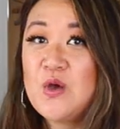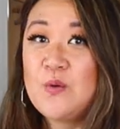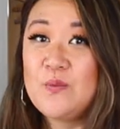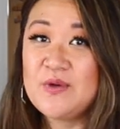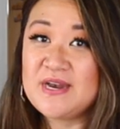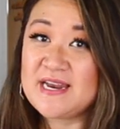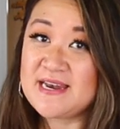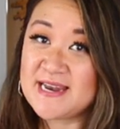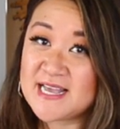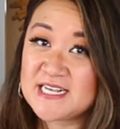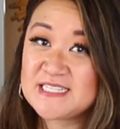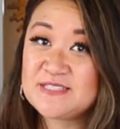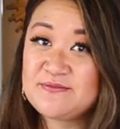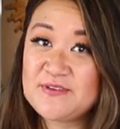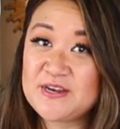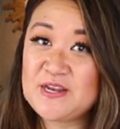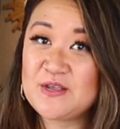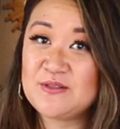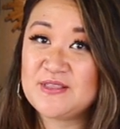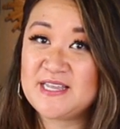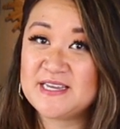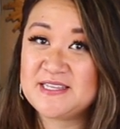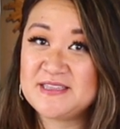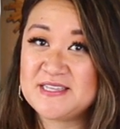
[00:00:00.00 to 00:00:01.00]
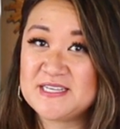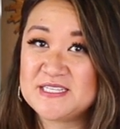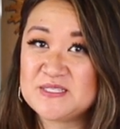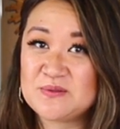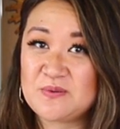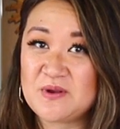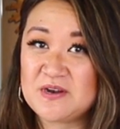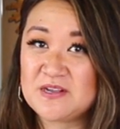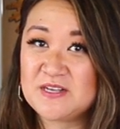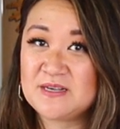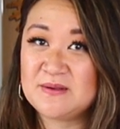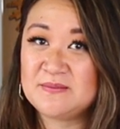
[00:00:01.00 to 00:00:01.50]
when a next video like this
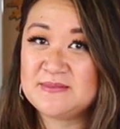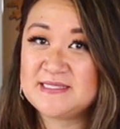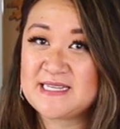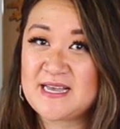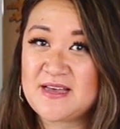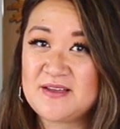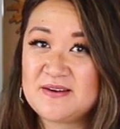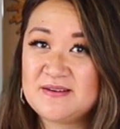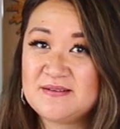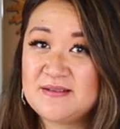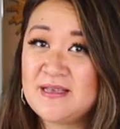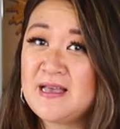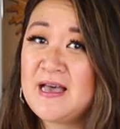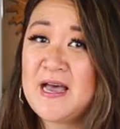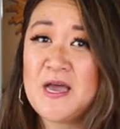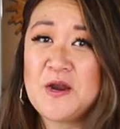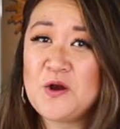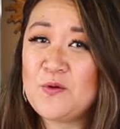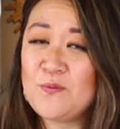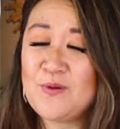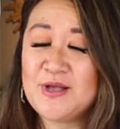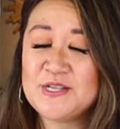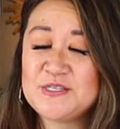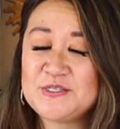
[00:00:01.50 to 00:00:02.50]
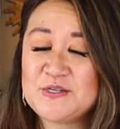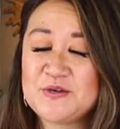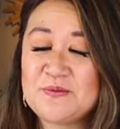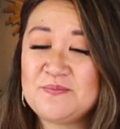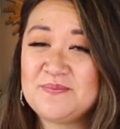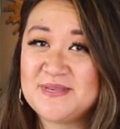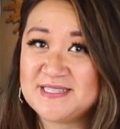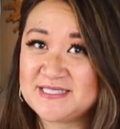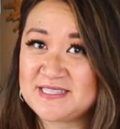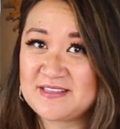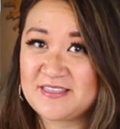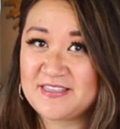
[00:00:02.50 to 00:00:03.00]
one comes out. I don't want you to
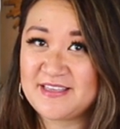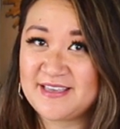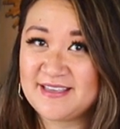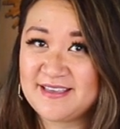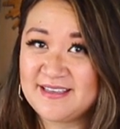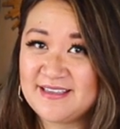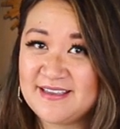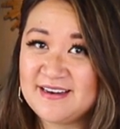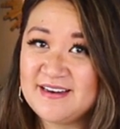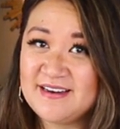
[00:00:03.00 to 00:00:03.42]
miss a thing.